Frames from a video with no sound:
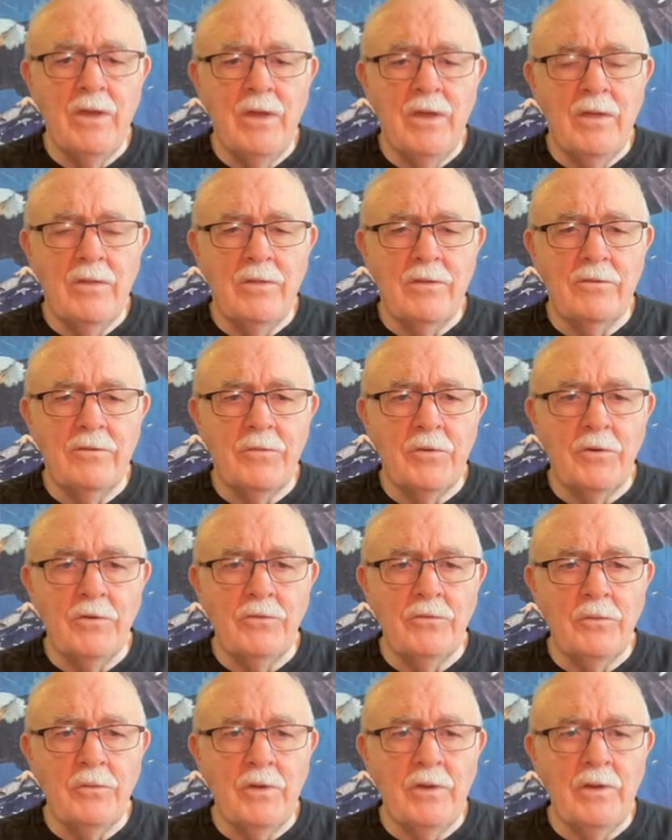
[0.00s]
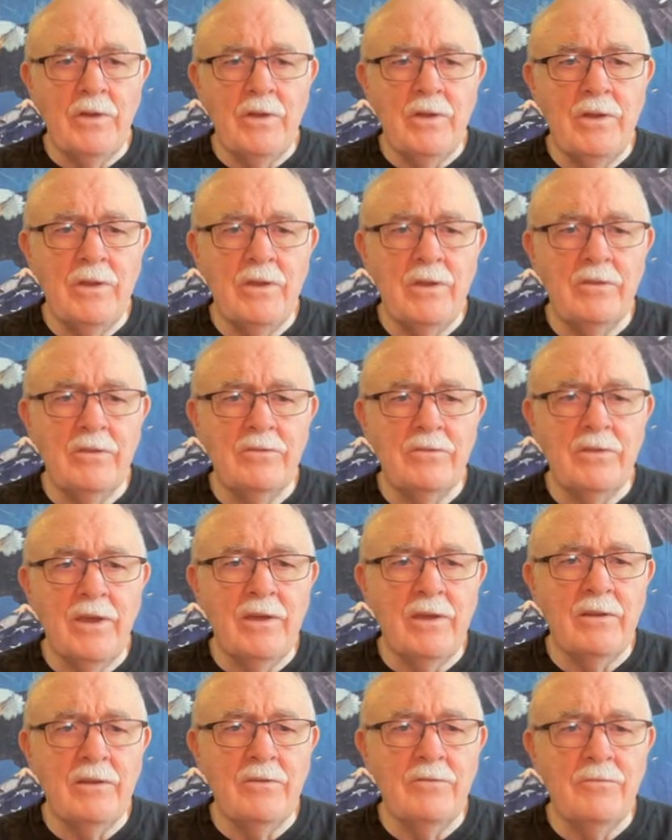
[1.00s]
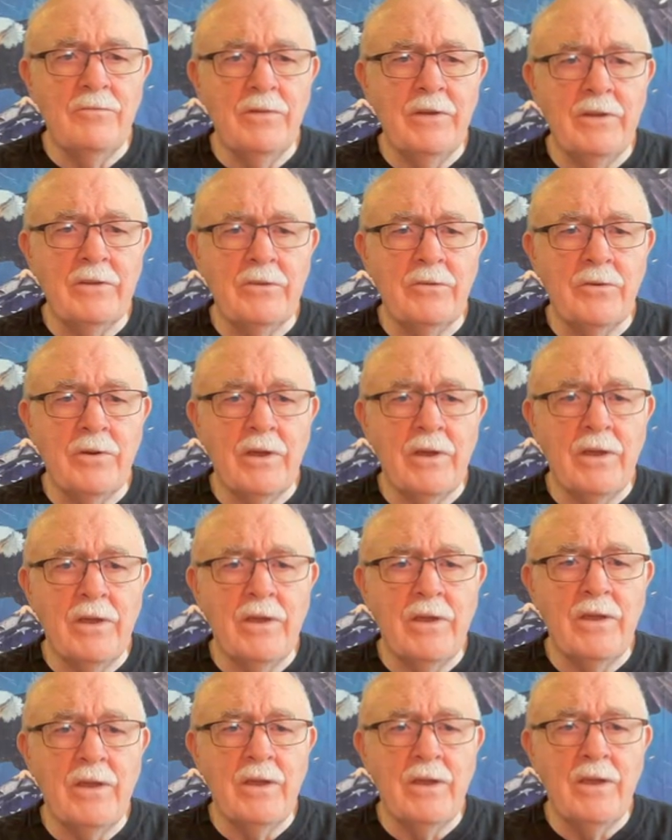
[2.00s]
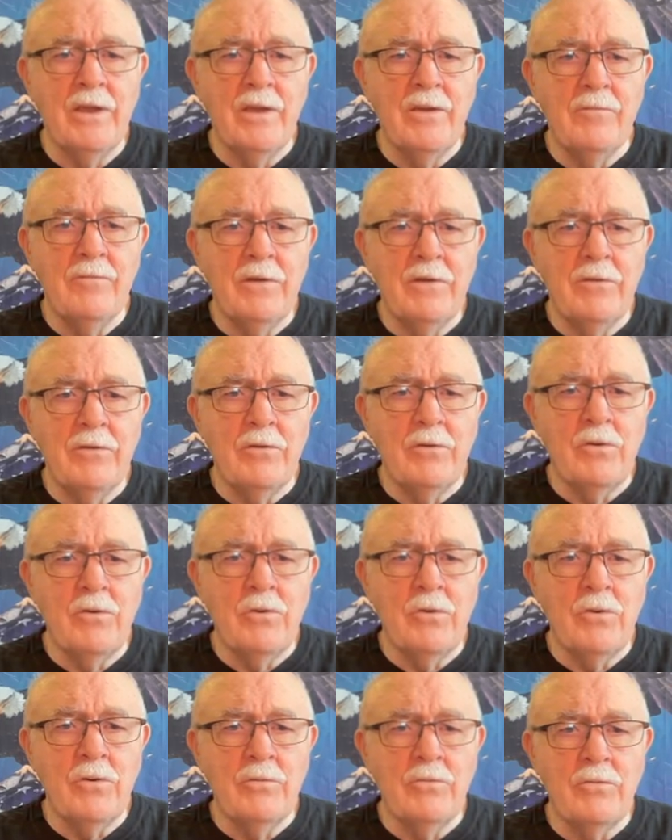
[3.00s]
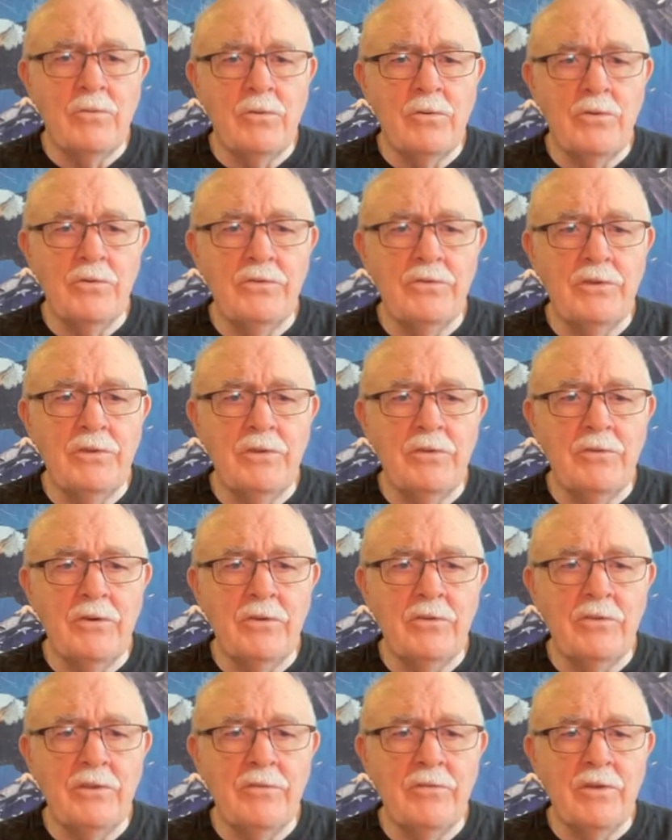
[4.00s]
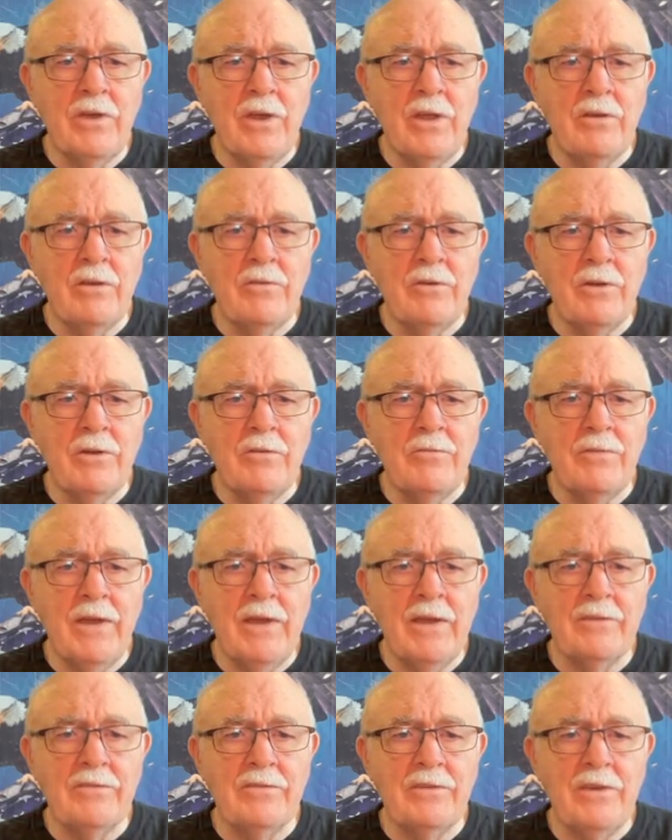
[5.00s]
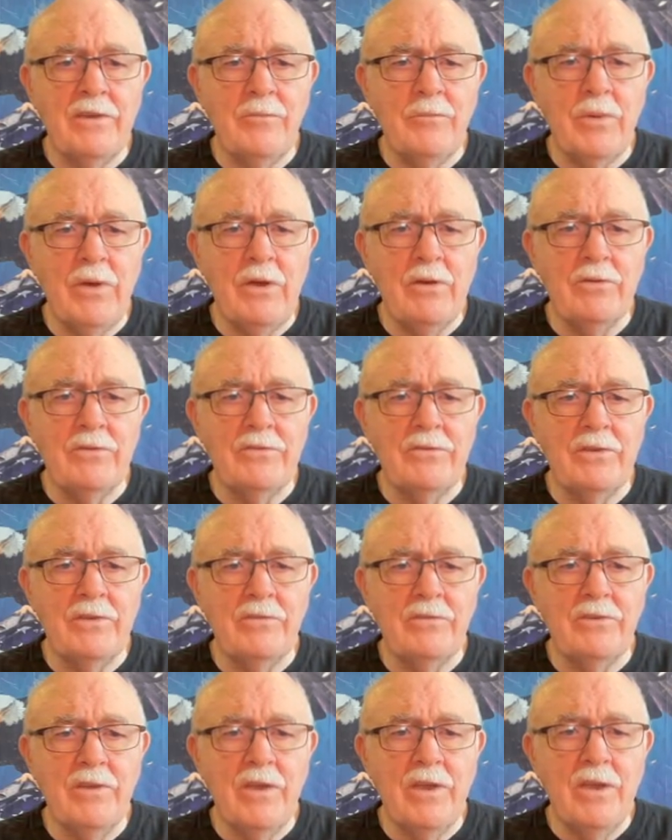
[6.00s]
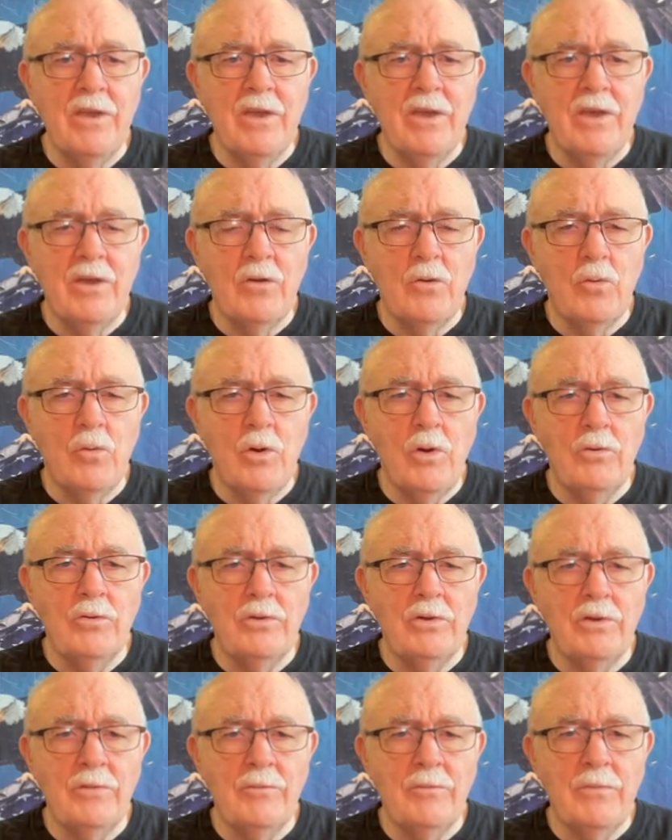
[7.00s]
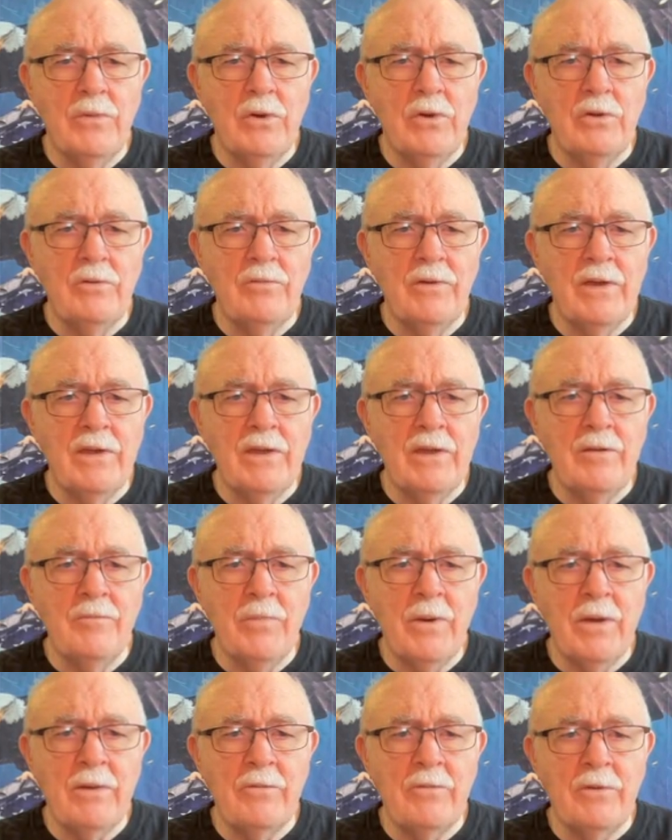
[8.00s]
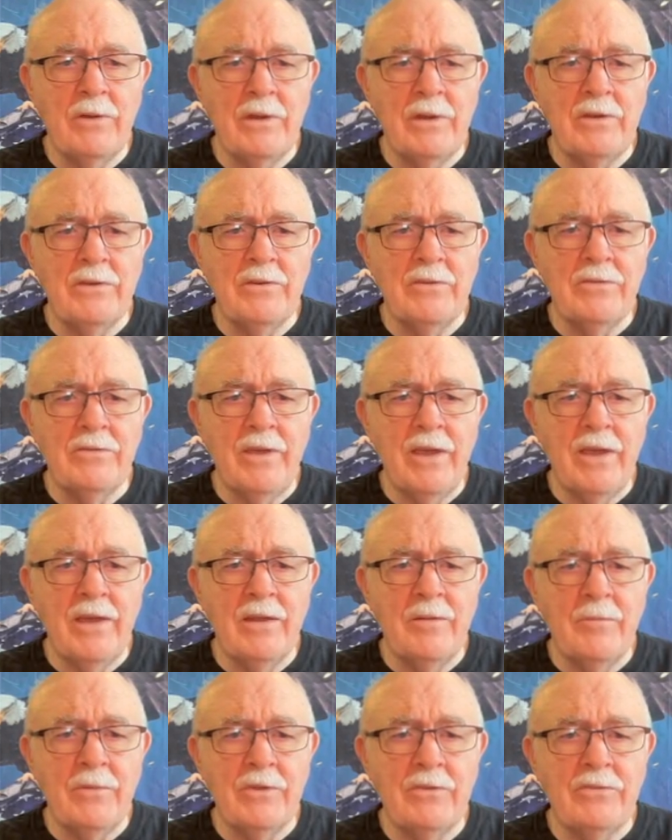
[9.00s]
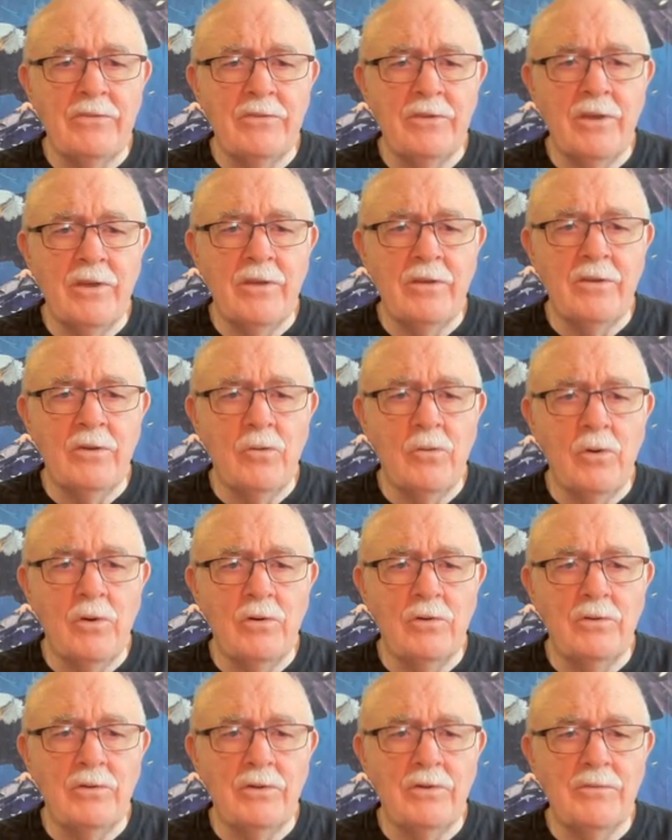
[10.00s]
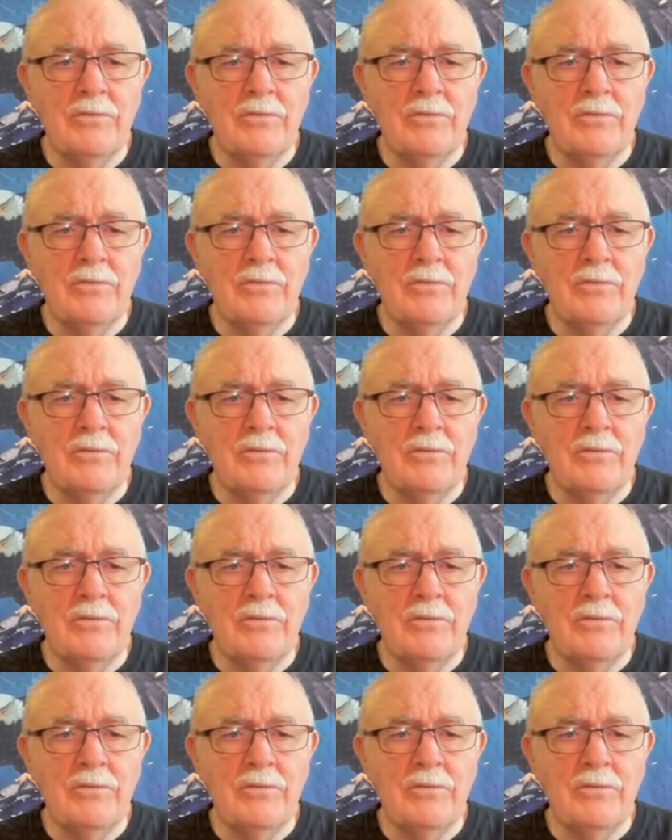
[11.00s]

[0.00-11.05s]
This first one is titled Victory. Federal Court Rules University of Colorado Vaccine Policies, quote, motivated by religious animus, unquote.